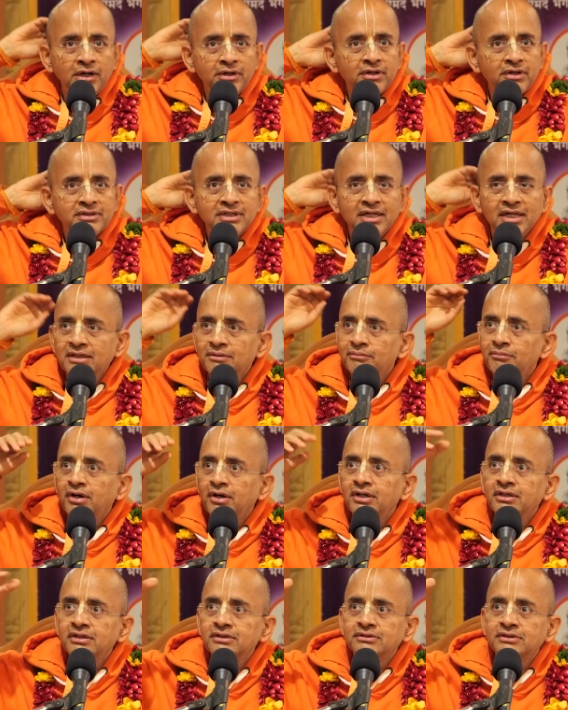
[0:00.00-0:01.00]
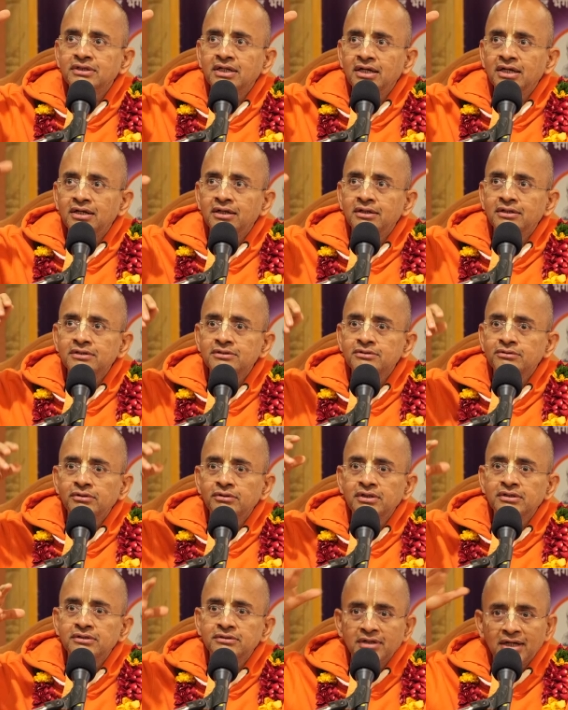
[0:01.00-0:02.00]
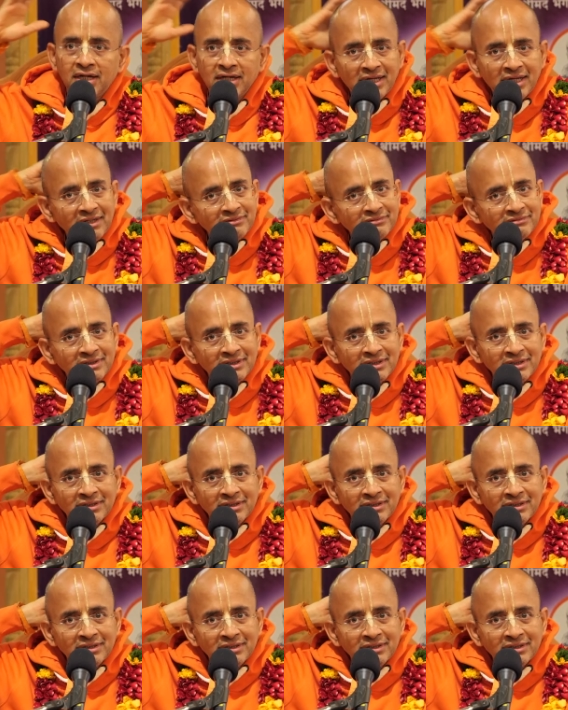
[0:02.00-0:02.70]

And you are saying the body is dead and the soul is alive.